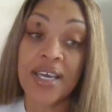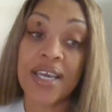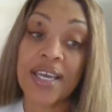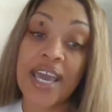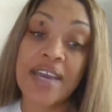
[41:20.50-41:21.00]

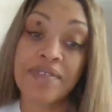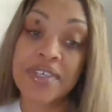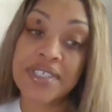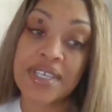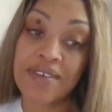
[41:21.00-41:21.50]
and gave
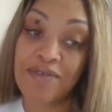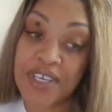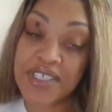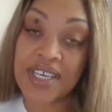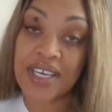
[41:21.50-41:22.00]
us a
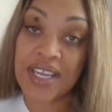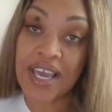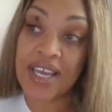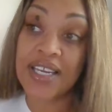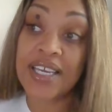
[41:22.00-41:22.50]
visit
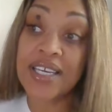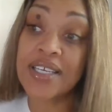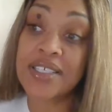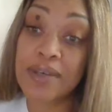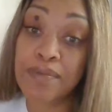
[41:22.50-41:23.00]
and
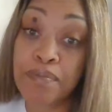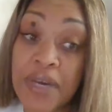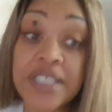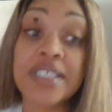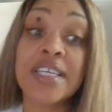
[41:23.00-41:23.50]
lended some
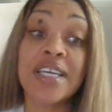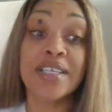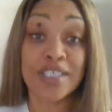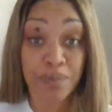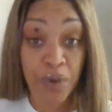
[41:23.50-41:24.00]
much
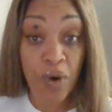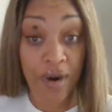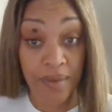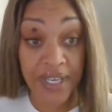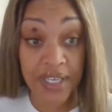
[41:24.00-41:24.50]
needed
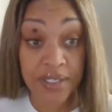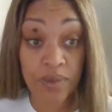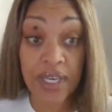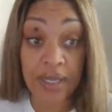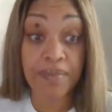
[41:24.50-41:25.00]
support because
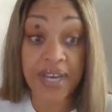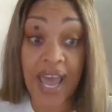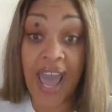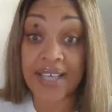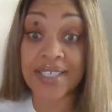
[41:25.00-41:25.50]
we had been
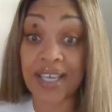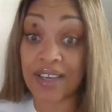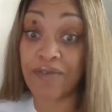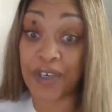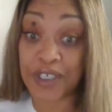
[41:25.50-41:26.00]

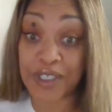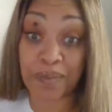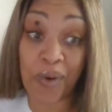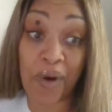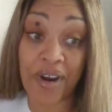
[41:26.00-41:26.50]
asking for
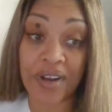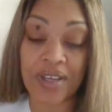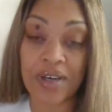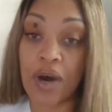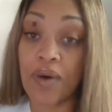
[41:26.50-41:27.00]
support,
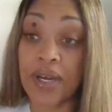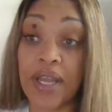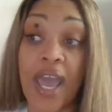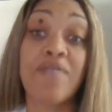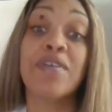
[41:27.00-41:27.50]
you know, and
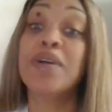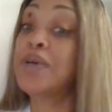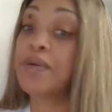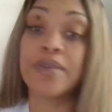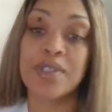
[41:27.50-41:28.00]

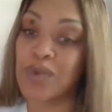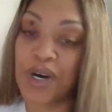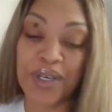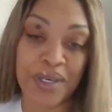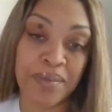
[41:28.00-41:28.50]
everyone was
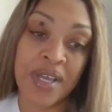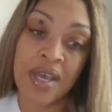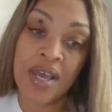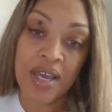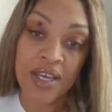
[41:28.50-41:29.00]
welcome,
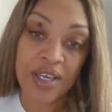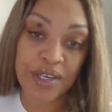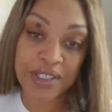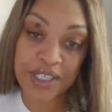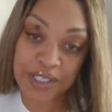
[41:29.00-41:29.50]
you
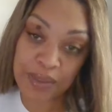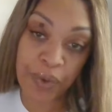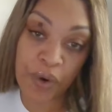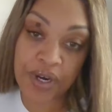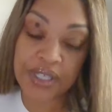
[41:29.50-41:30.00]
know, to
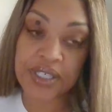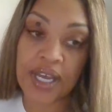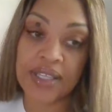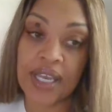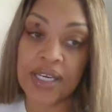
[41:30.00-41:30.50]
support us.
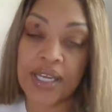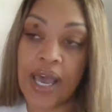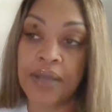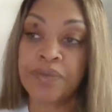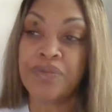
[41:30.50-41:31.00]
And I think
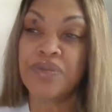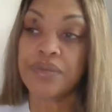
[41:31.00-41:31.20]
that